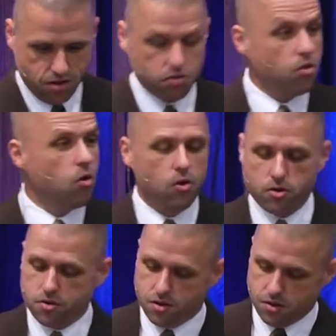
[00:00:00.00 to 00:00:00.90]
The
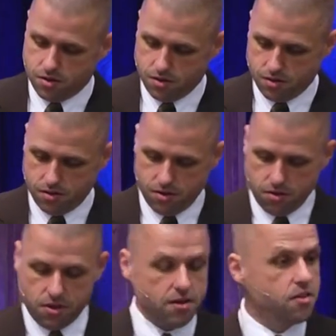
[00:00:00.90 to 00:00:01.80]
Lord
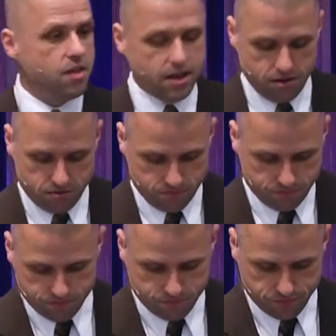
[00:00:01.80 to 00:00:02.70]
said to Satan,
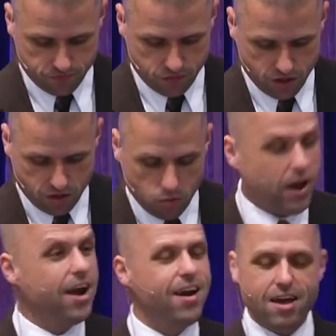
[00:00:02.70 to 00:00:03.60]

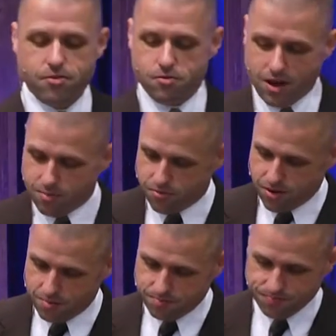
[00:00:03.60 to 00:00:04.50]
"Where have you come
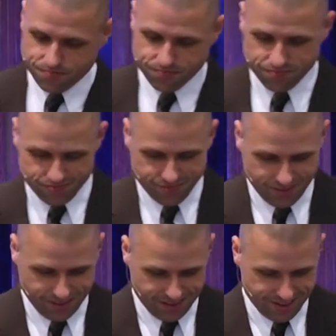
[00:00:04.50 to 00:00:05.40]
from?"
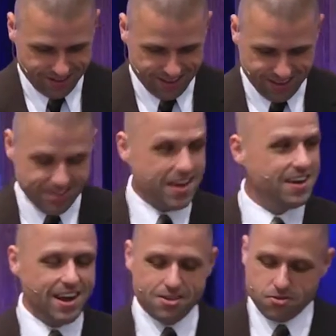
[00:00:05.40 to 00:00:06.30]

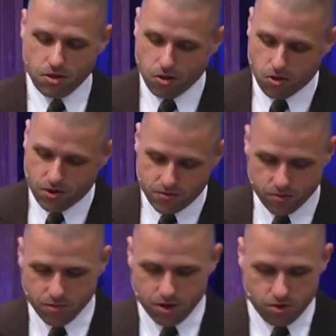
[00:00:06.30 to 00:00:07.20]
Satan answered the Lord,
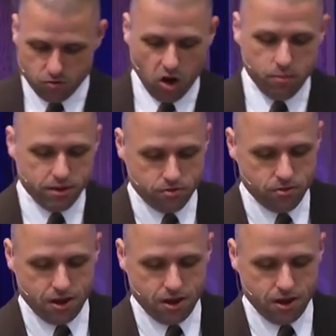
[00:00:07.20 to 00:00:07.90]
"From roaming through